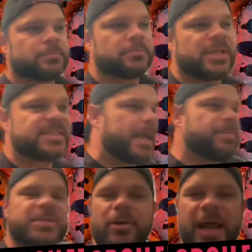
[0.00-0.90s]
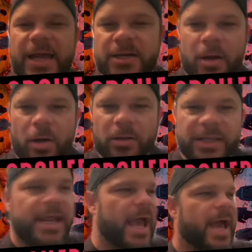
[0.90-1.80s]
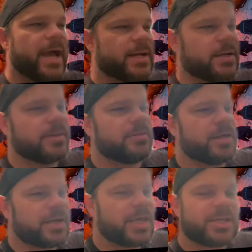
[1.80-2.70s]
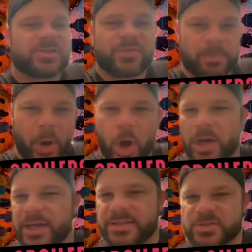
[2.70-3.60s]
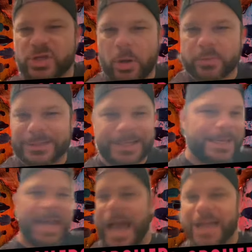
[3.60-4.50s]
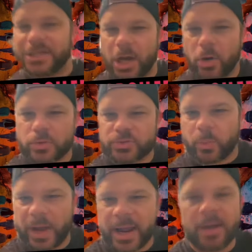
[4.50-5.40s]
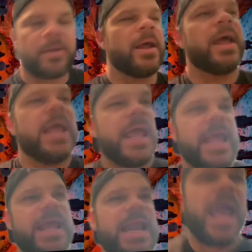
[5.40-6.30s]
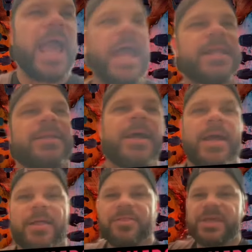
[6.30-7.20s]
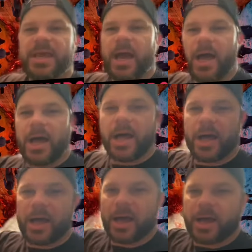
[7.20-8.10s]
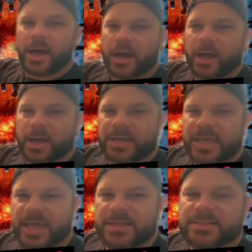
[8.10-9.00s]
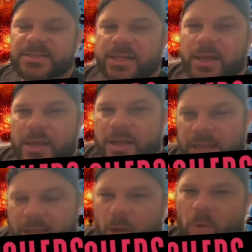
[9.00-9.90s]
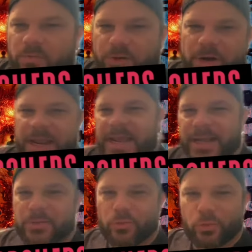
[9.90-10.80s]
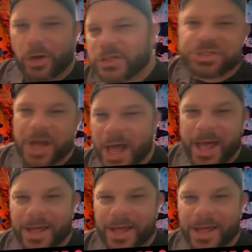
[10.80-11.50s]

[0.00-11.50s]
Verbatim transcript: this episode had it all. It had the kids from Hawkins going to God knows where. It had the uh, uh, uh, uh kids over in Russia.